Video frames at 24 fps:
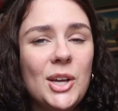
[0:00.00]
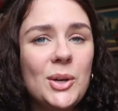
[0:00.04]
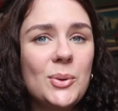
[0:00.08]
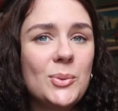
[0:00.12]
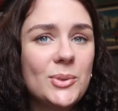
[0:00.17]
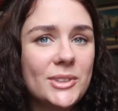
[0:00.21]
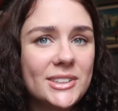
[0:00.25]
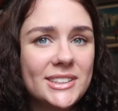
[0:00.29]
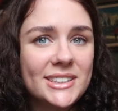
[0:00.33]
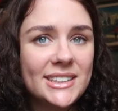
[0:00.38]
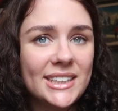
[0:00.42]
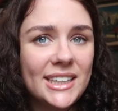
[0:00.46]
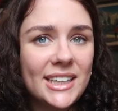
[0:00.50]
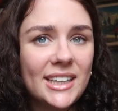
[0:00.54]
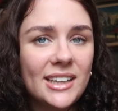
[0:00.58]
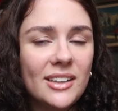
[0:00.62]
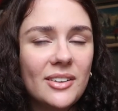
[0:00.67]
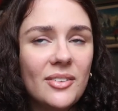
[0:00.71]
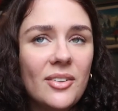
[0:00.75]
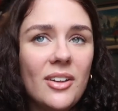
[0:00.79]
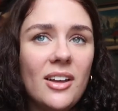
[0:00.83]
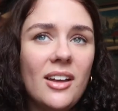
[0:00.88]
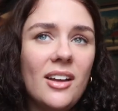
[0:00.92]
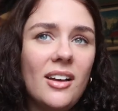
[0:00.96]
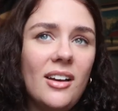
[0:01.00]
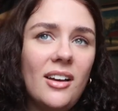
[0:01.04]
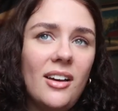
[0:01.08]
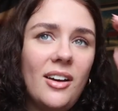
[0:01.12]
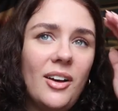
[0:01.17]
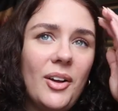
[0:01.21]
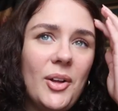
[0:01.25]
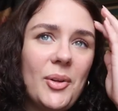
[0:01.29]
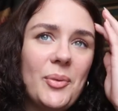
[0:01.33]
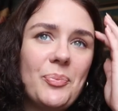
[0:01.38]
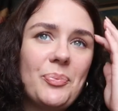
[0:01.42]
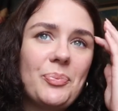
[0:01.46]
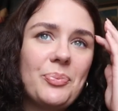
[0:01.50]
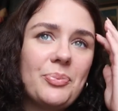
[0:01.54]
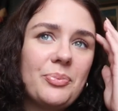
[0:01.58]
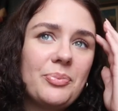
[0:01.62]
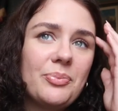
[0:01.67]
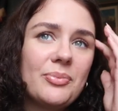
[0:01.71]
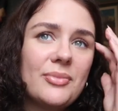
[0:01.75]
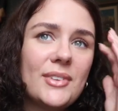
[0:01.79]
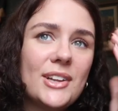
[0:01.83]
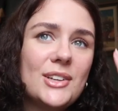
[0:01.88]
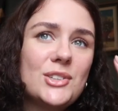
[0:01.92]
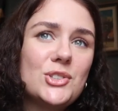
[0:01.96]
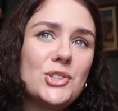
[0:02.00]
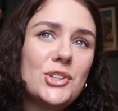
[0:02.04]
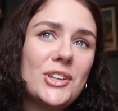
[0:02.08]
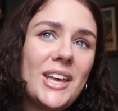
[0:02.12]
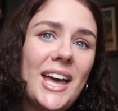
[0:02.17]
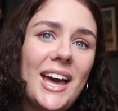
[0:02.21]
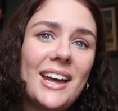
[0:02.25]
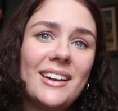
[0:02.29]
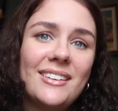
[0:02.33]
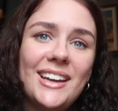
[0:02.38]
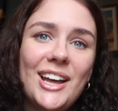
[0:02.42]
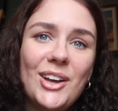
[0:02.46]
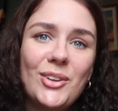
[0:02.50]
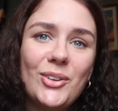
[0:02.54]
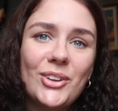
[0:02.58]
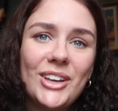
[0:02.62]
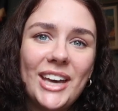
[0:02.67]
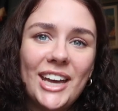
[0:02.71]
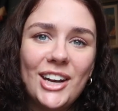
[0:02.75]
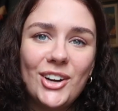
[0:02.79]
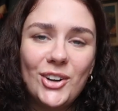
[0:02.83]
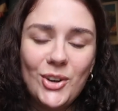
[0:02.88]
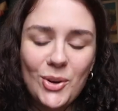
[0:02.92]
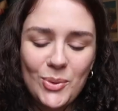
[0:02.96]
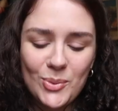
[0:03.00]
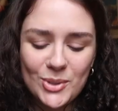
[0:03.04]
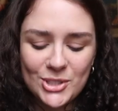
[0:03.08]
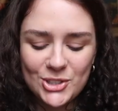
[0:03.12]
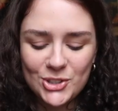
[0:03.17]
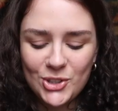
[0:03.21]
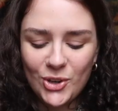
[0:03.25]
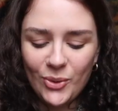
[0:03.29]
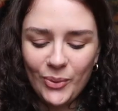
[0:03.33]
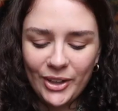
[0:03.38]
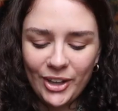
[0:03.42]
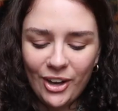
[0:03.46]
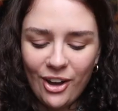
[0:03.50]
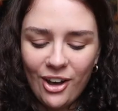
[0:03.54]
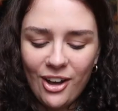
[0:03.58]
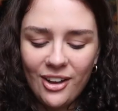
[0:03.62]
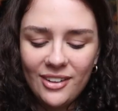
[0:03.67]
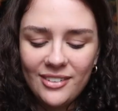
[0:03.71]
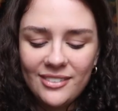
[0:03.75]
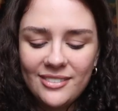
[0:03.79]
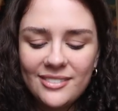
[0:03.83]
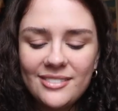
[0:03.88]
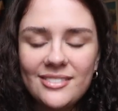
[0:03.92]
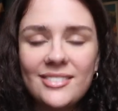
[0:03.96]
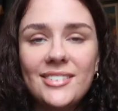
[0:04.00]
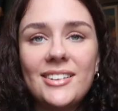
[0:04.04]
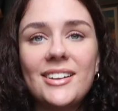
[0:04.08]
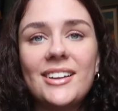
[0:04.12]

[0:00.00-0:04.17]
We'll see. So yeah, now you kind of know what's going on.